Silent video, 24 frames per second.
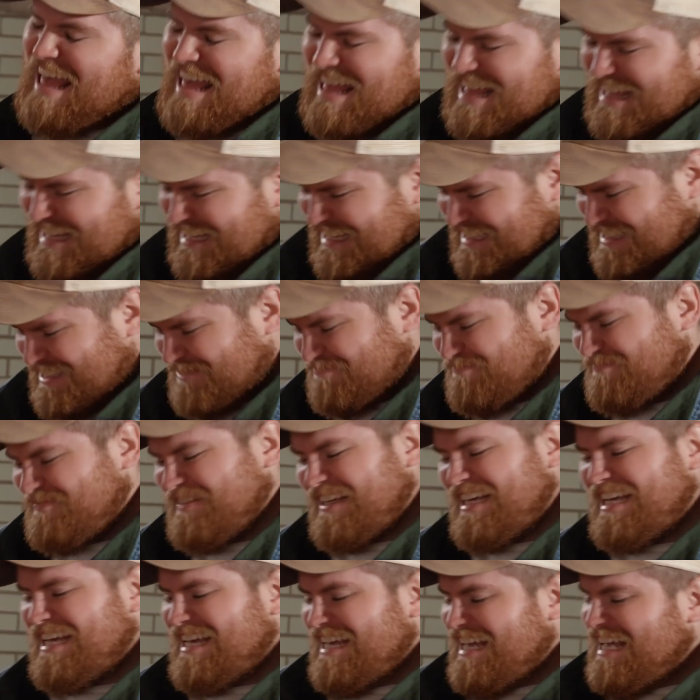it's
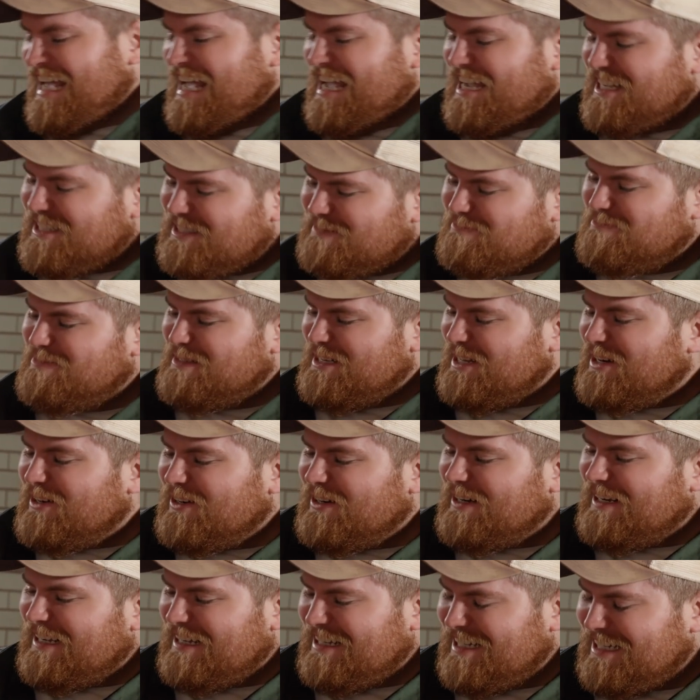it's
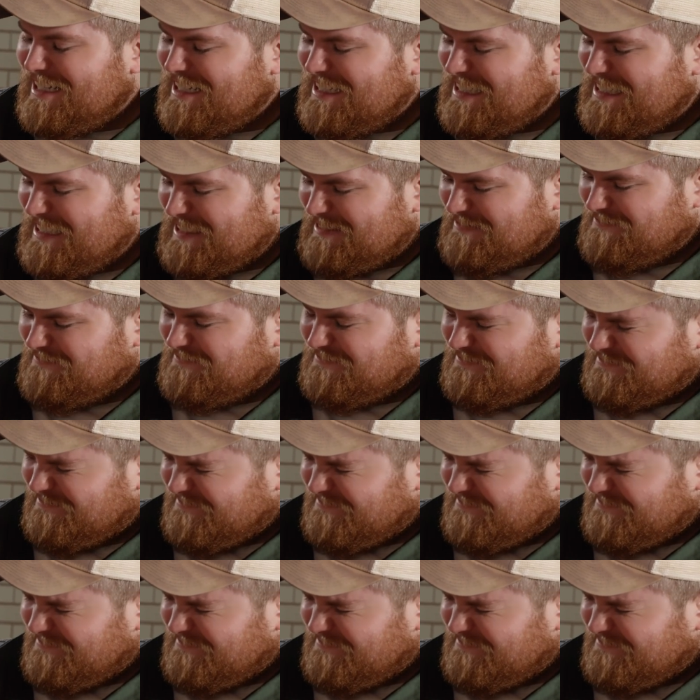bitter. Um,